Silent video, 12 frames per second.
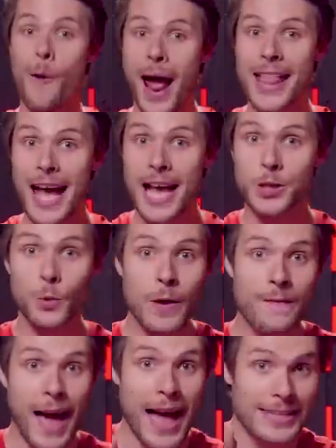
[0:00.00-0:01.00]
Alright guys,
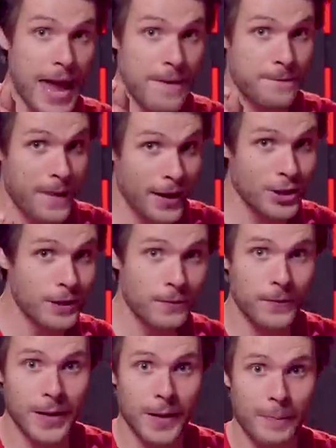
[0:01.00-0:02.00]
we've had a fiction
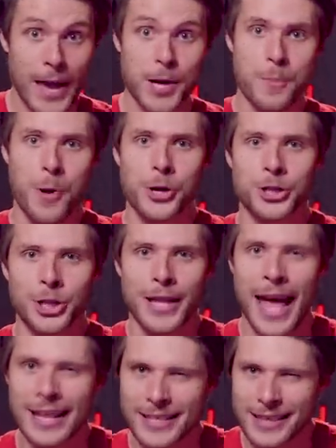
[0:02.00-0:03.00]
film, a commercial,
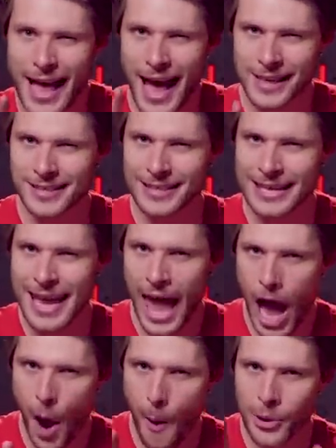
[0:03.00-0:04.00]
and lastly
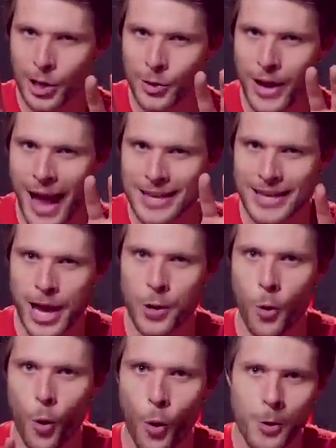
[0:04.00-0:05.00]
I want to look at a
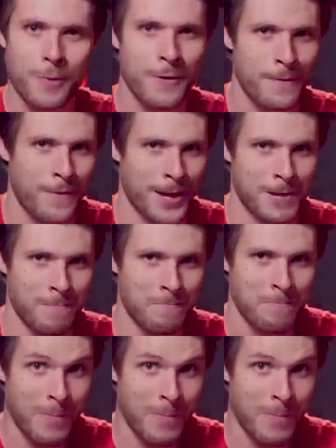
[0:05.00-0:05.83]
corporate film.